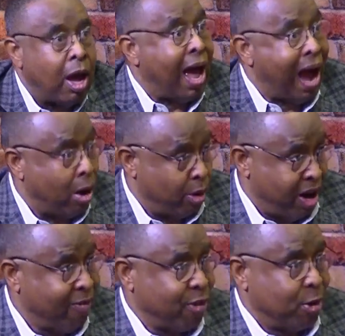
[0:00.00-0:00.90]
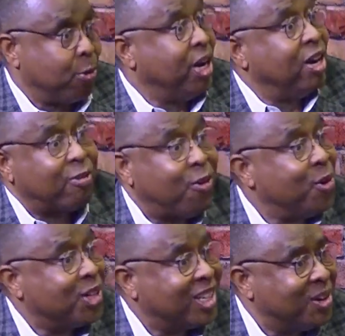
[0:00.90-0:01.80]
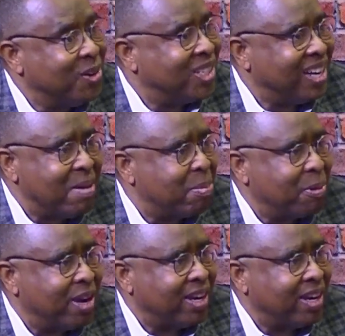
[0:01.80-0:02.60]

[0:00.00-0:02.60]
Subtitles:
However, we look forward to going to that parade.